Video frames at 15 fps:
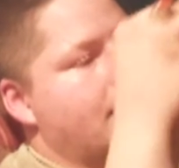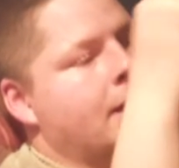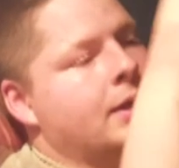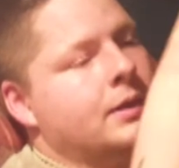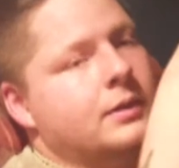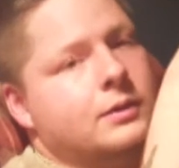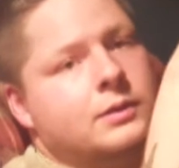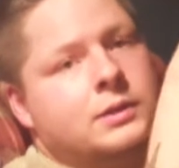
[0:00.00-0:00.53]

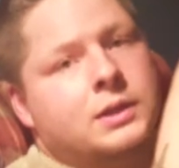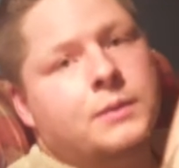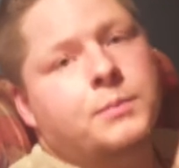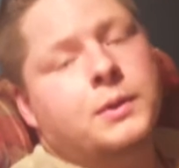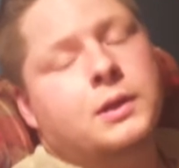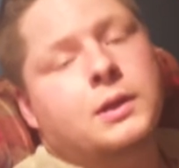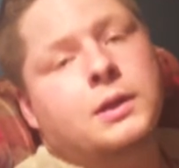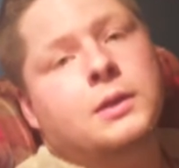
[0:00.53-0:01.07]
and
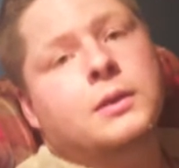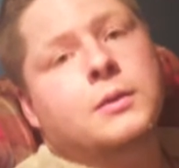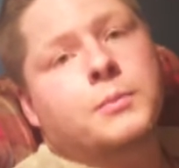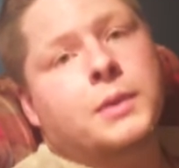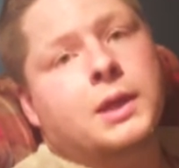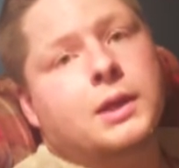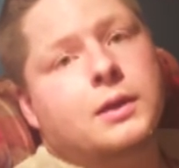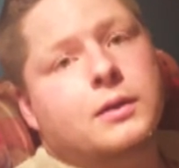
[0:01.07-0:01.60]
dip it in
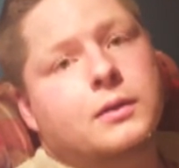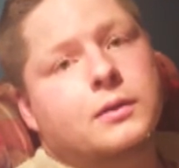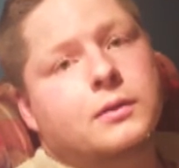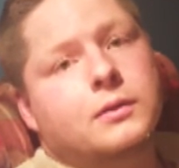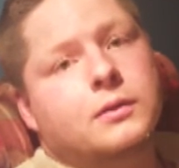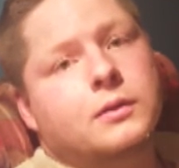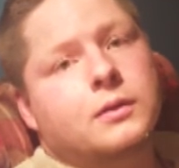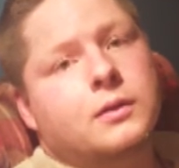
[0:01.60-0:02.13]
the mead.
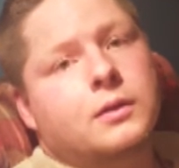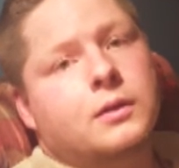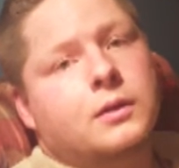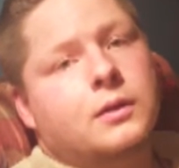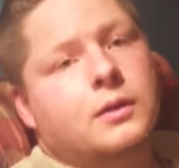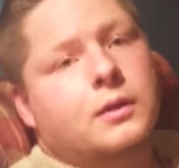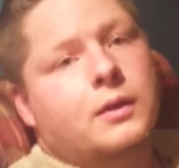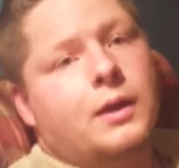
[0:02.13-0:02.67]

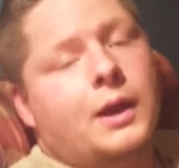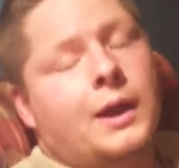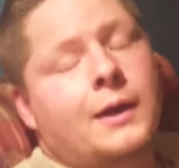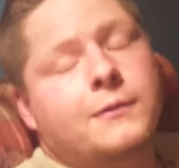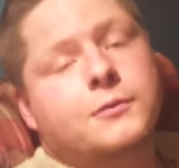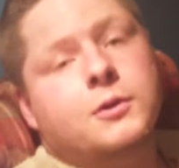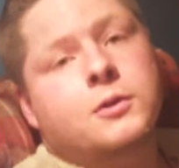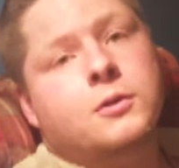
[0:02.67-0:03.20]

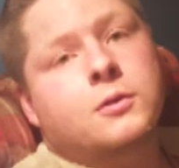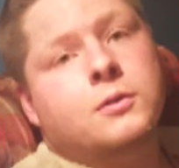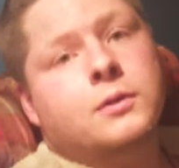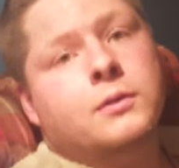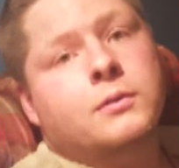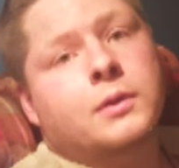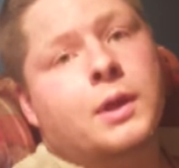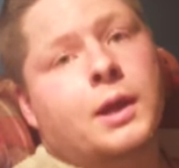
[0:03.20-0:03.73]
After you
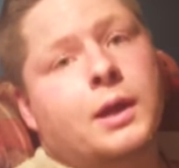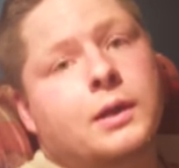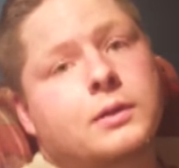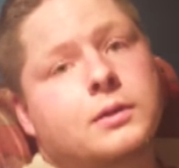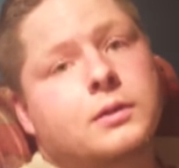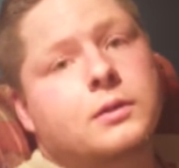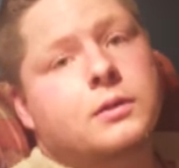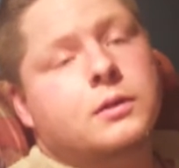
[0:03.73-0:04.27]
do
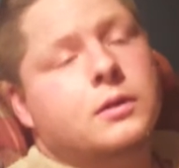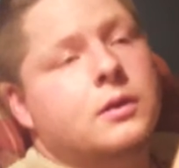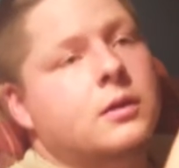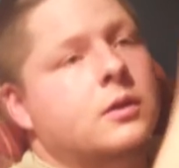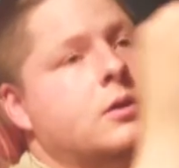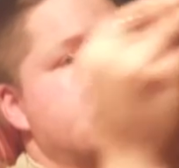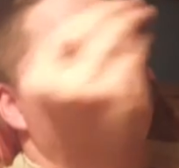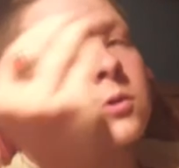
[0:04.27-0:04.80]
that,
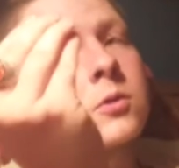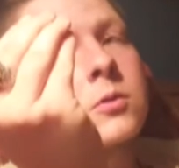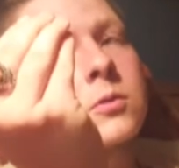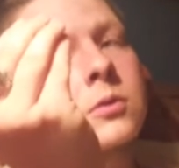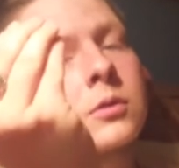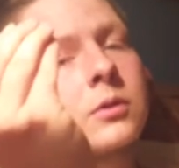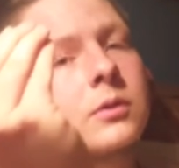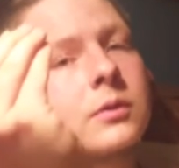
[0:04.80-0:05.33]

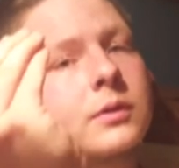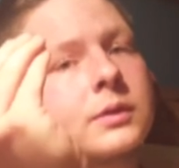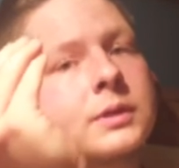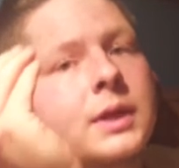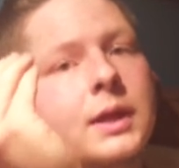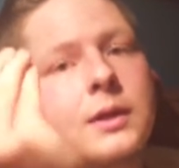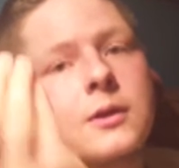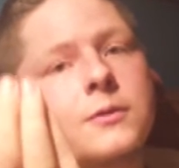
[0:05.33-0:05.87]
you'll
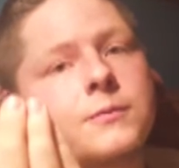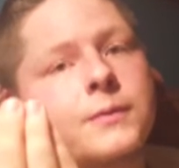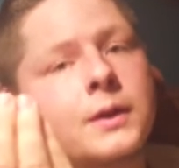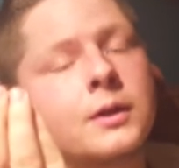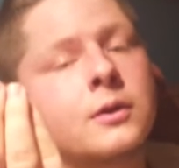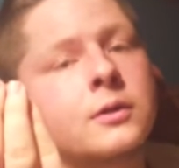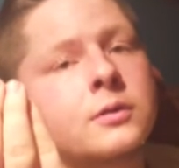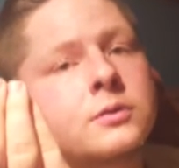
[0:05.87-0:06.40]
take your
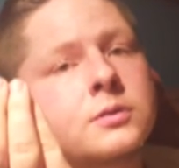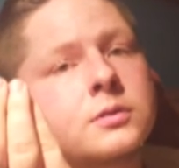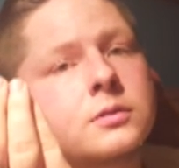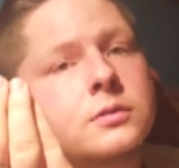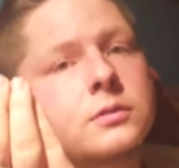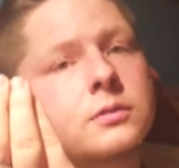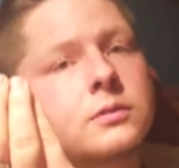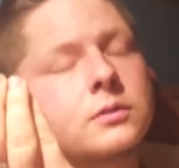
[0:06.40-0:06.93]

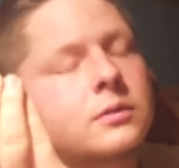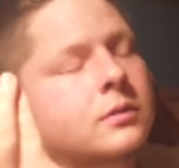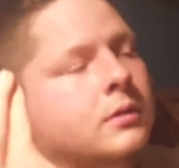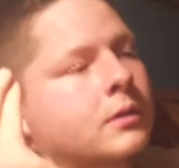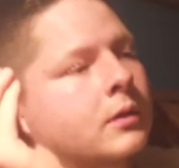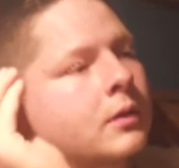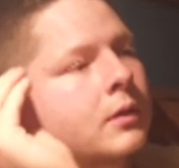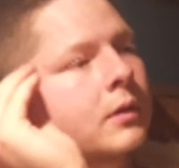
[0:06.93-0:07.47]
fingers
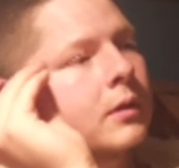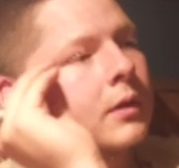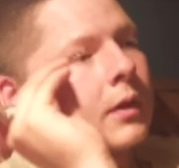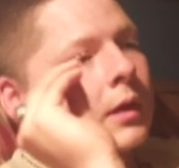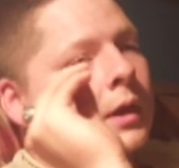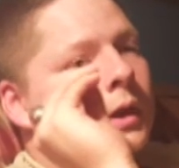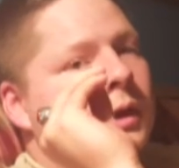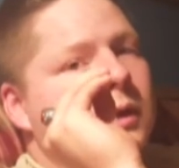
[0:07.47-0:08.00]

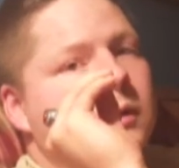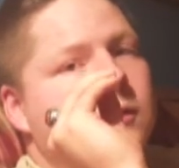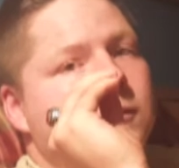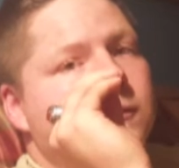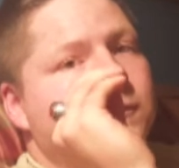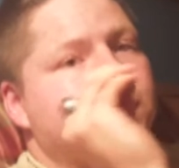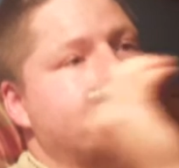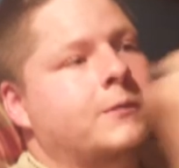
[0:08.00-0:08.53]

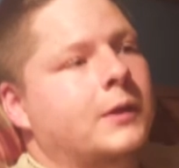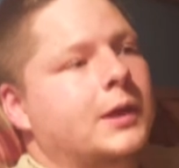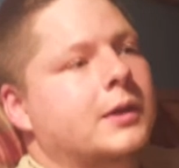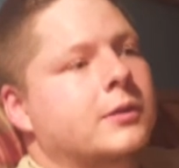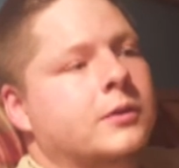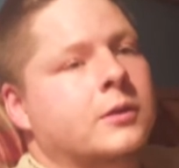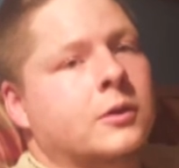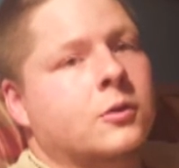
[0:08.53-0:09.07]
and
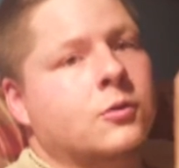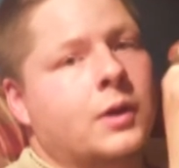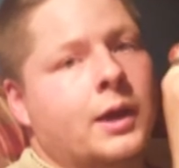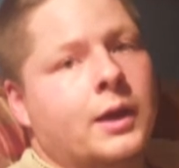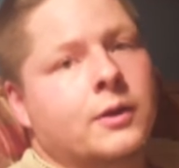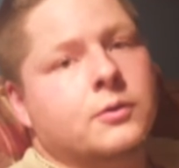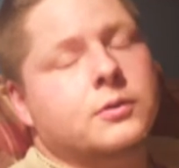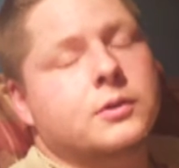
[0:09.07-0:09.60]
flick the
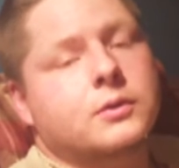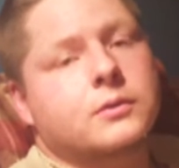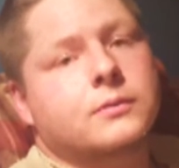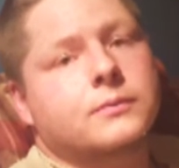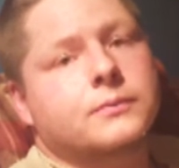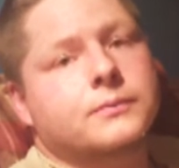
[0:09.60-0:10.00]
ground.